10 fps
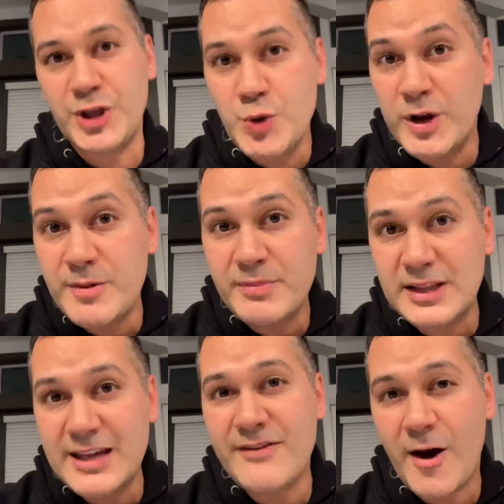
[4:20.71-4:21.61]
You wouldn't
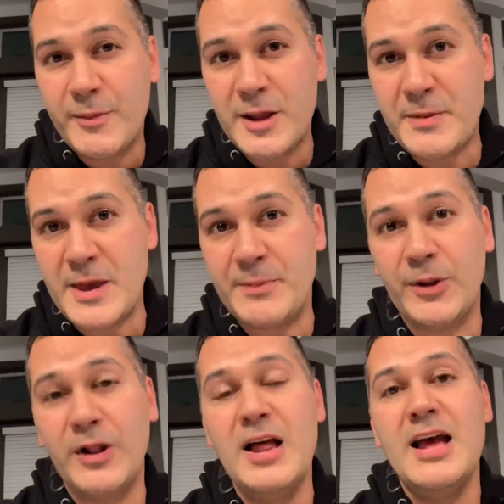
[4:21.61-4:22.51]
believe how many
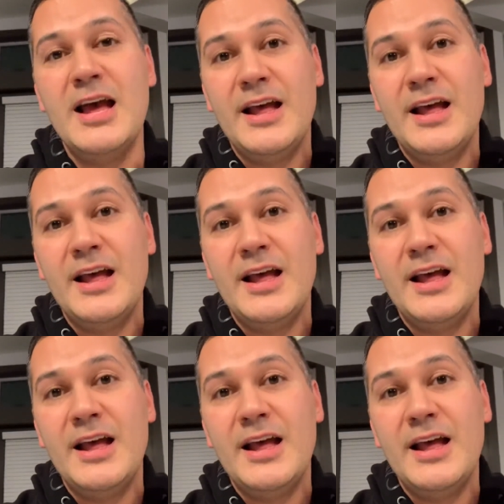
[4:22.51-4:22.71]
people